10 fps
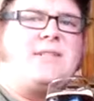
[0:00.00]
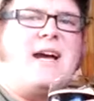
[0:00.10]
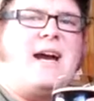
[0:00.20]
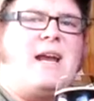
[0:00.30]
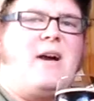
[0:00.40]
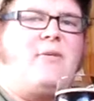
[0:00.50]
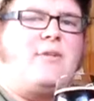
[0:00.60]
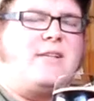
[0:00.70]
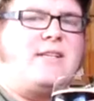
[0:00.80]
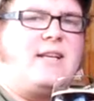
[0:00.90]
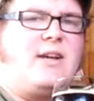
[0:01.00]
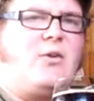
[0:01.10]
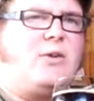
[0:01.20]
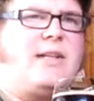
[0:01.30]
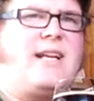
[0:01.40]
It was a high alpha East Kent
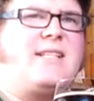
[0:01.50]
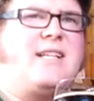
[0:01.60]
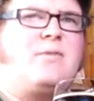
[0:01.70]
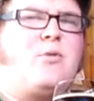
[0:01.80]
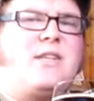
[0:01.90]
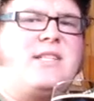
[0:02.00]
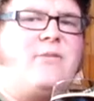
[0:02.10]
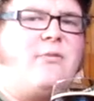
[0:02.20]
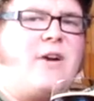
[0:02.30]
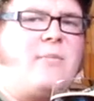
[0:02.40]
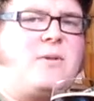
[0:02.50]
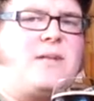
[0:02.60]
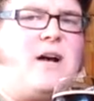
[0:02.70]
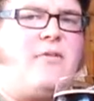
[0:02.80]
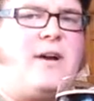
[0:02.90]
Golding, like
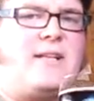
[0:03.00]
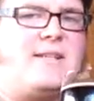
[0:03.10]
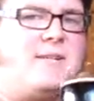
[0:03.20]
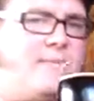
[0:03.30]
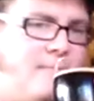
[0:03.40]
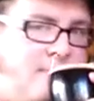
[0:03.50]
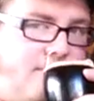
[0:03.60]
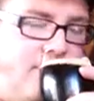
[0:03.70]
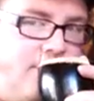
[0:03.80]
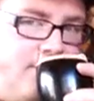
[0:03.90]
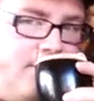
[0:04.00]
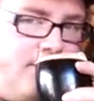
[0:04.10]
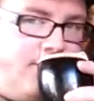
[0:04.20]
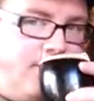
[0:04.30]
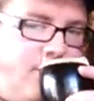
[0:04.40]
6.75% alpha acid
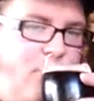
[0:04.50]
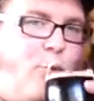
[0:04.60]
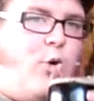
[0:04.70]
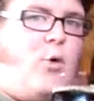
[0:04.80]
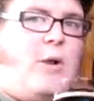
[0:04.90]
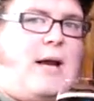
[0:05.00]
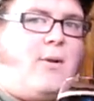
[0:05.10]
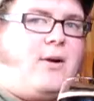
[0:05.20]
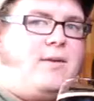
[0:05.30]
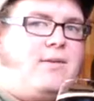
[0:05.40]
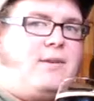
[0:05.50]
for a whole hour.